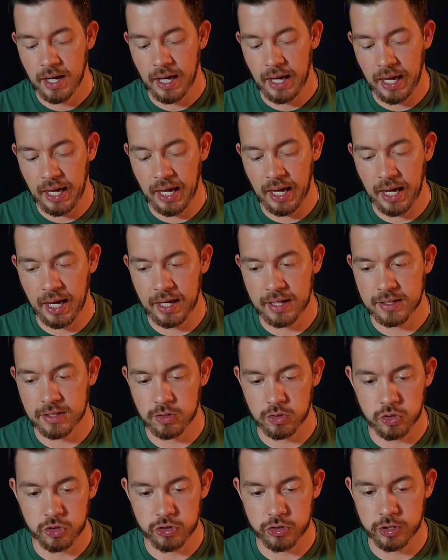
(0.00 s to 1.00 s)

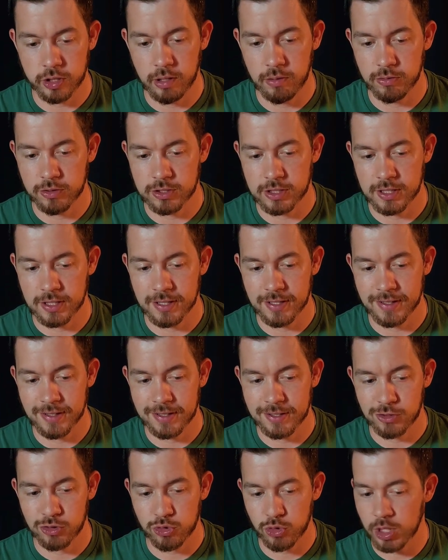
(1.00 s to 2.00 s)
And it was
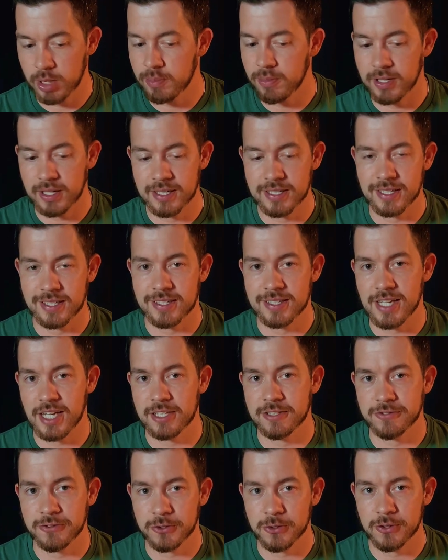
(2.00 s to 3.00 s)
extremely
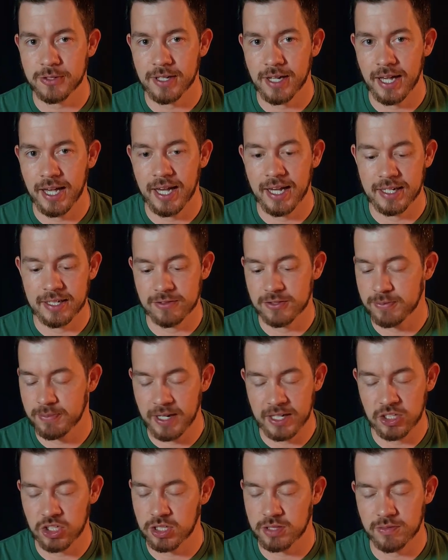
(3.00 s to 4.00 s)
successful, and it was
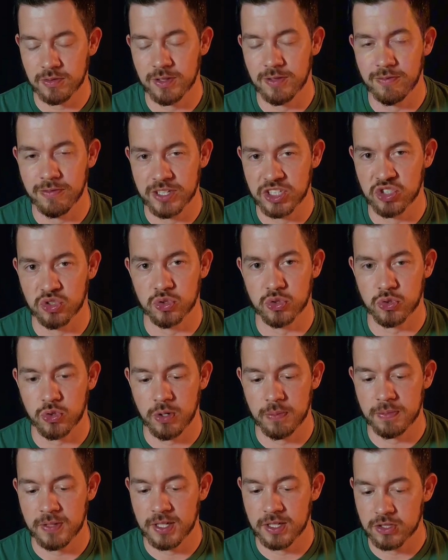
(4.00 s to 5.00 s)
made just with visual
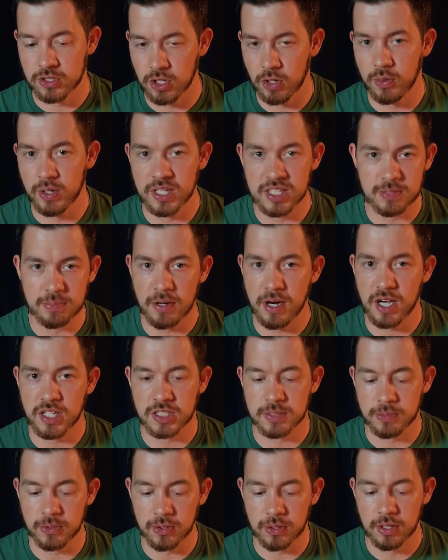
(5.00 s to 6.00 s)
scripting. So it is
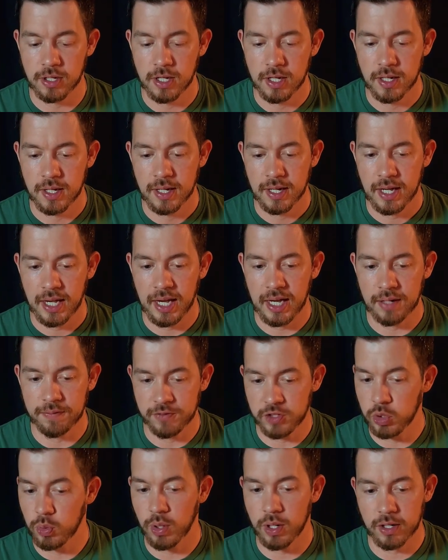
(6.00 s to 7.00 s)
possible. And if
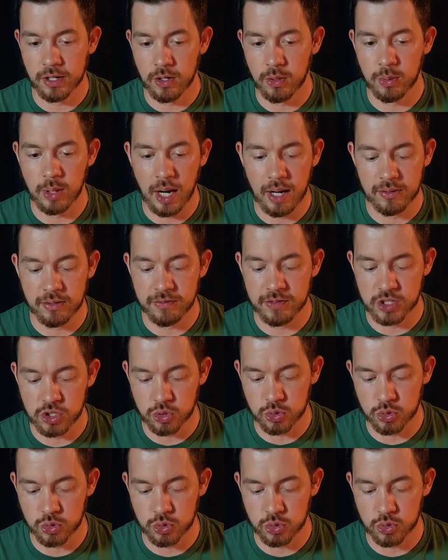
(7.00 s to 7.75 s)
you want to go down the visual